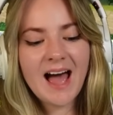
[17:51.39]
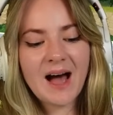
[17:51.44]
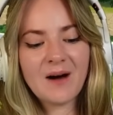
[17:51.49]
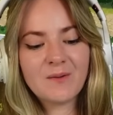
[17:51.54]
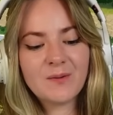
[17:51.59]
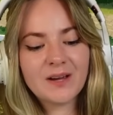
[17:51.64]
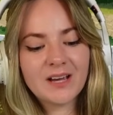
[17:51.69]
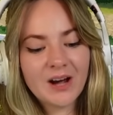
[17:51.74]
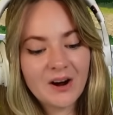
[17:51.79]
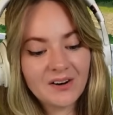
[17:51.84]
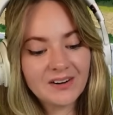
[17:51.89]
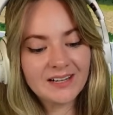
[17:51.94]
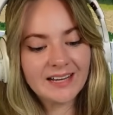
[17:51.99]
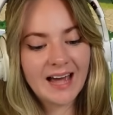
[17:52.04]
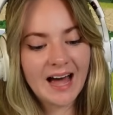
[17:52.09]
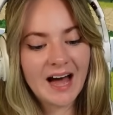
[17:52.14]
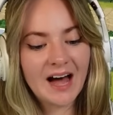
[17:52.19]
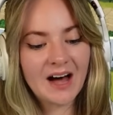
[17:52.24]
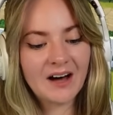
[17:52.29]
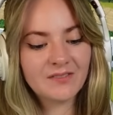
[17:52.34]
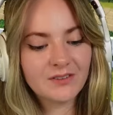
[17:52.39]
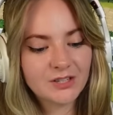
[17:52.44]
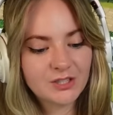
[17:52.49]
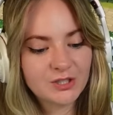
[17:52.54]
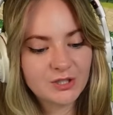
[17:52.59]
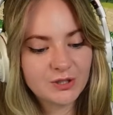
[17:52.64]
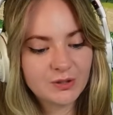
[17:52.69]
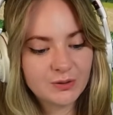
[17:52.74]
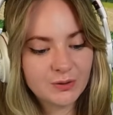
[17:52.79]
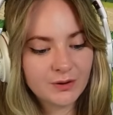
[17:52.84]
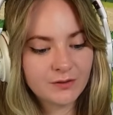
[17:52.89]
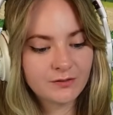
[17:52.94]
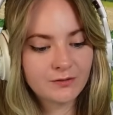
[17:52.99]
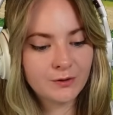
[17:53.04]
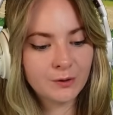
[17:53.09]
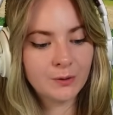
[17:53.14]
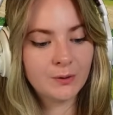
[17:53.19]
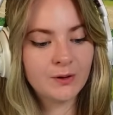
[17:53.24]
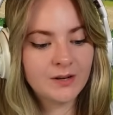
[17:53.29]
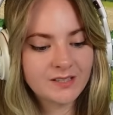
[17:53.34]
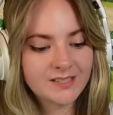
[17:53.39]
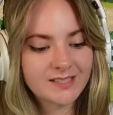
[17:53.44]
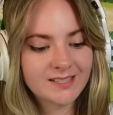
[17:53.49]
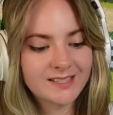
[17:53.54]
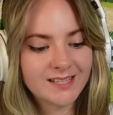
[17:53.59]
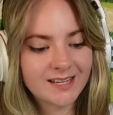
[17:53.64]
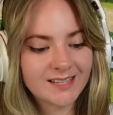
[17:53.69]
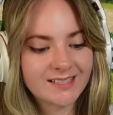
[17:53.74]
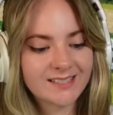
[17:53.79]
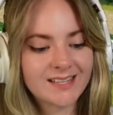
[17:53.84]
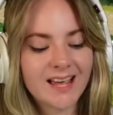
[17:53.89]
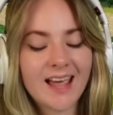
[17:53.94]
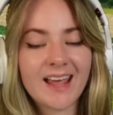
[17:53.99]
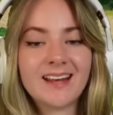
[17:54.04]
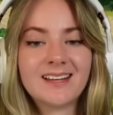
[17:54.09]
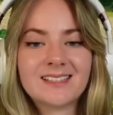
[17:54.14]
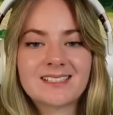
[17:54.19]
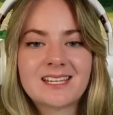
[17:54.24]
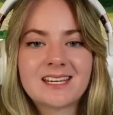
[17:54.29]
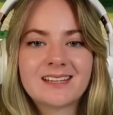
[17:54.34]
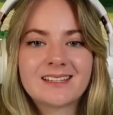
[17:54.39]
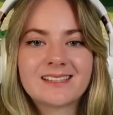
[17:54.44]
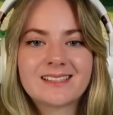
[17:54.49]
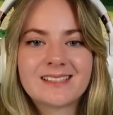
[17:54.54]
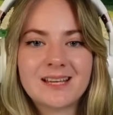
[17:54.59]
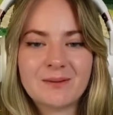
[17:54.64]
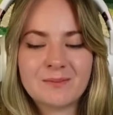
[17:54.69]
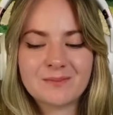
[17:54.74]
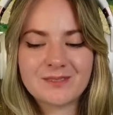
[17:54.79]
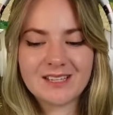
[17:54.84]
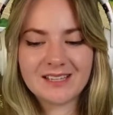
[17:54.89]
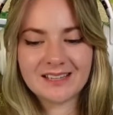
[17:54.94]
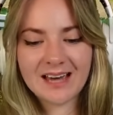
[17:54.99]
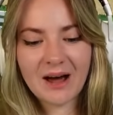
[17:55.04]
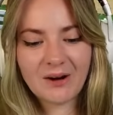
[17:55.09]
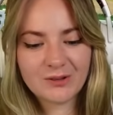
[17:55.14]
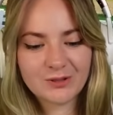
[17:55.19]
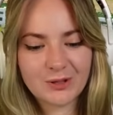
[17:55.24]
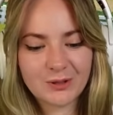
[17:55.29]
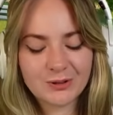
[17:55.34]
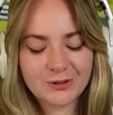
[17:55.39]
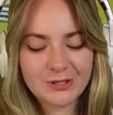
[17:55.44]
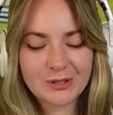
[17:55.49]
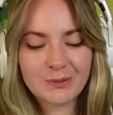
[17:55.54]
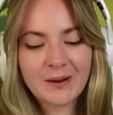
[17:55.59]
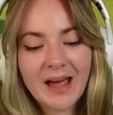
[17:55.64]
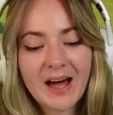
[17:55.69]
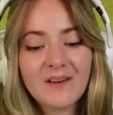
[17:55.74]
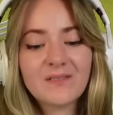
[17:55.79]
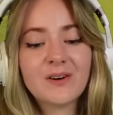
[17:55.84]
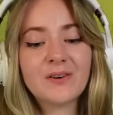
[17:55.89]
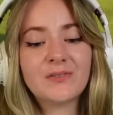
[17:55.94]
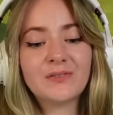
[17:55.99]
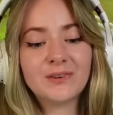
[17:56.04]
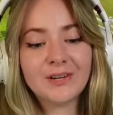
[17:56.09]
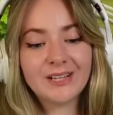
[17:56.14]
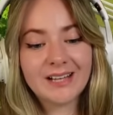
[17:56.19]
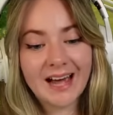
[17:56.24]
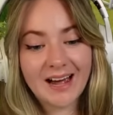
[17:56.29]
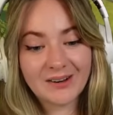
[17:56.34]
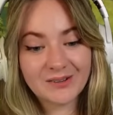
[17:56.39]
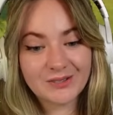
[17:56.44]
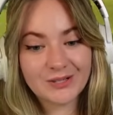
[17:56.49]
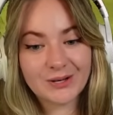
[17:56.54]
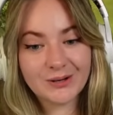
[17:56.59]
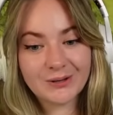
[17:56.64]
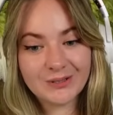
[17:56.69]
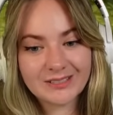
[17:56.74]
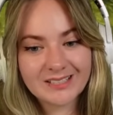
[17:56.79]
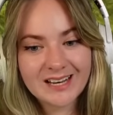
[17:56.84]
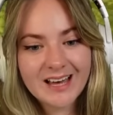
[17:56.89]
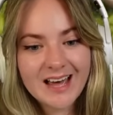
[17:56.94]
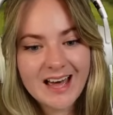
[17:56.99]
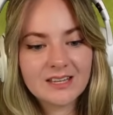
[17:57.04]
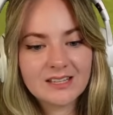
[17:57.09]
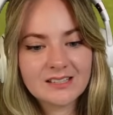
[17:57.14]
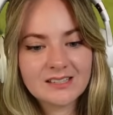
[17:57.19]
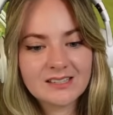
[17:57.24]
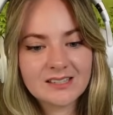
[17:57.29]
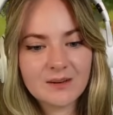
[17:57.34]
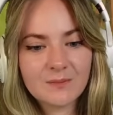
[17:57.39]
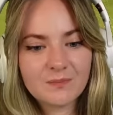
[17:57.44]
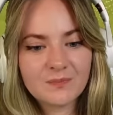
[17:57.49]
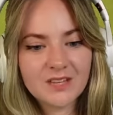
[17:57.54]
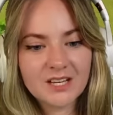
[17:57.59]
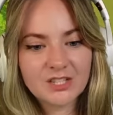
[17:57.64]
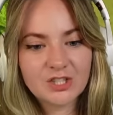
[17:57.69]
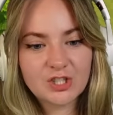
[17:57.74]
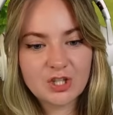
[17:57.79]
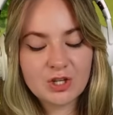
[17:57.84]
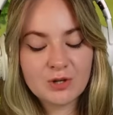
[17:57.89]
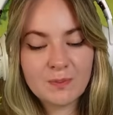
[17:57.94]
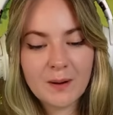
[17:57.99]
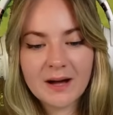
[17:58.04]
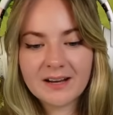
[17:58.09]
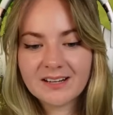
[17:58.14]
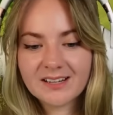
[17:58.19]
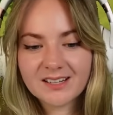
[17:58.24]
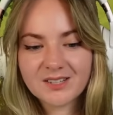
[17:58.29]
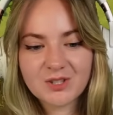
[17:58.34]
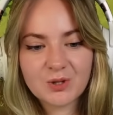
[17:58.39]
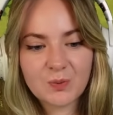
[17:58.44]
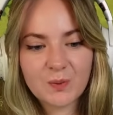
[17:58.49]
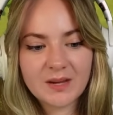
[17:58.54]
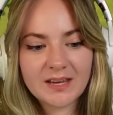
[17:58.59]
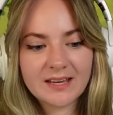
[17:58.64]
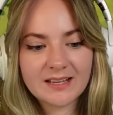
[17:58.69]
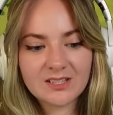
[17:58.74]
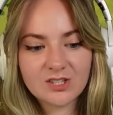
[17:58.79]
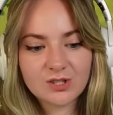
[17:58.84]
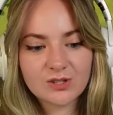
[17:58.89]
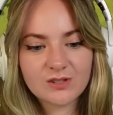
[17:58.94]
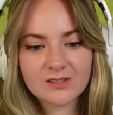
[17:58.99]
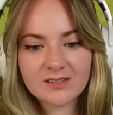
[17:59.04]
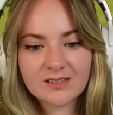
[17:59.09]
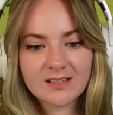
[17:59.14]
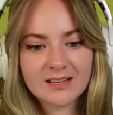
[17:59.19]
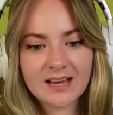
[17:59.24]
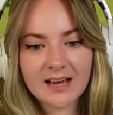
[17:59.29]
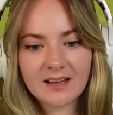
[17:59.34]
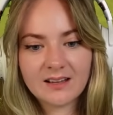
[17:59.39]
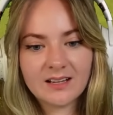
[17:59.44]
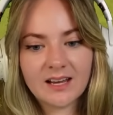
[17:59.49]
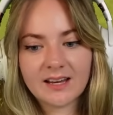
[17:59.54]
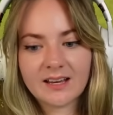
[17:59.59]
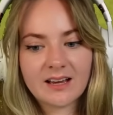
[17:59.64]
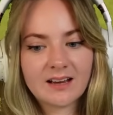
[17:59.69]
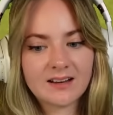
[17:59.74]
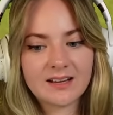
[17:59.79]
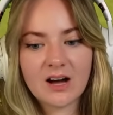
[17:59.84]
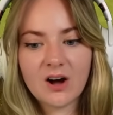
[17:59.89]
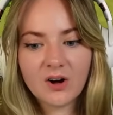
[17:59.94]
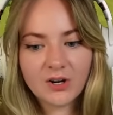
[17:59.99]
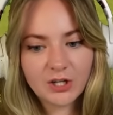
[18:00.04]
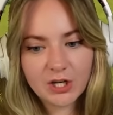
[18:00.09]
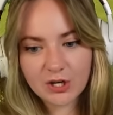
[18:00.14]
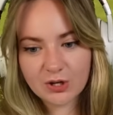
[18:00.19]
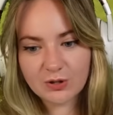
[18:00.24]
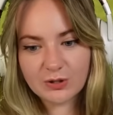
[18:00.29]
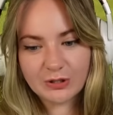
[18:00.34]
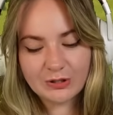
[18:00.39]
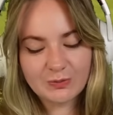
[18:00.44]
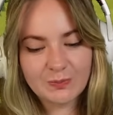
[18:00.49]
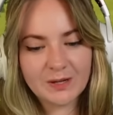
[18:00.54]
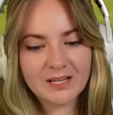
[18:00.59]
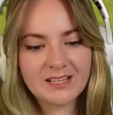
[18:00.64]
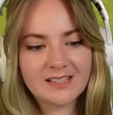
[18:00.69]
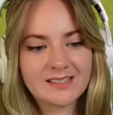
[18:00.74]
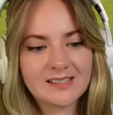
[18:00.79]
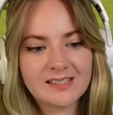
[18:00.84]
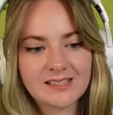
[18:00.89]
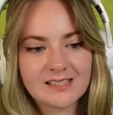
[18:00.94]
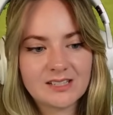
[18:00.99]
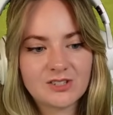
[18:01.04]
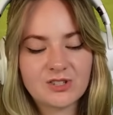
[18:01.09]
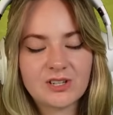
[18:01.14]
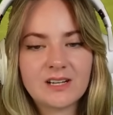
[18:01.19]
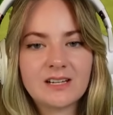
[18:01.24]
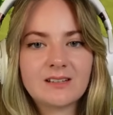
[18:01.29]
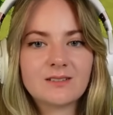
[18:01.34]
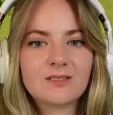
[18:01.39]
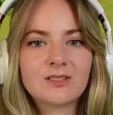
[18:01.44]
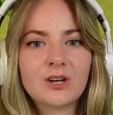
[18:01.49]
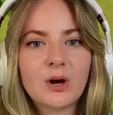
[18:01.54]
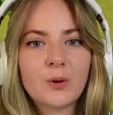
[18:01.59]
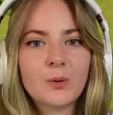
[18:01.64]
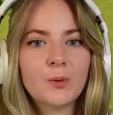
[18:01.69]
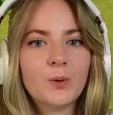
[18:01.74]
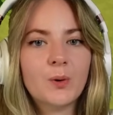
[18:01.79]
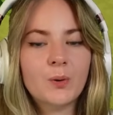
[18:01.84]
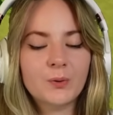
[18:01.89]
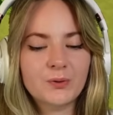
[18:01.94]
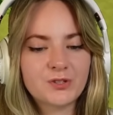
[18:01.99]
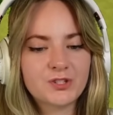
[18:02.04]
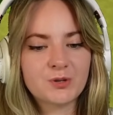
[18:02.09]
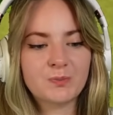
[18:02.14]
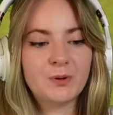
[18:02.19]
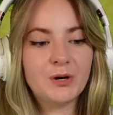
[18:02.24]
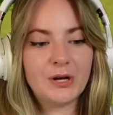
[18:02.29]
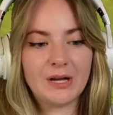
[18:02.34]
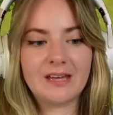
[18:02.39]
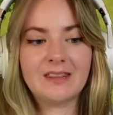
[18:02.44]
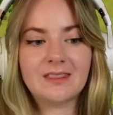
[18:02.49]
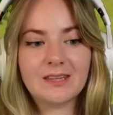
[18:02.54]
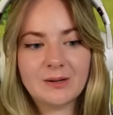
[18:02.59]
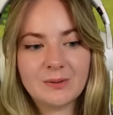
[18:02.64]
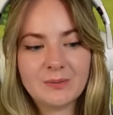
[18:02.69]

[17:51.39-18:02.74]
And we currently have 2, 4, 6, 8 Sims in the household. So we have a full household. There's 2 paddocks that we just like can't use because there's literally no horse to put in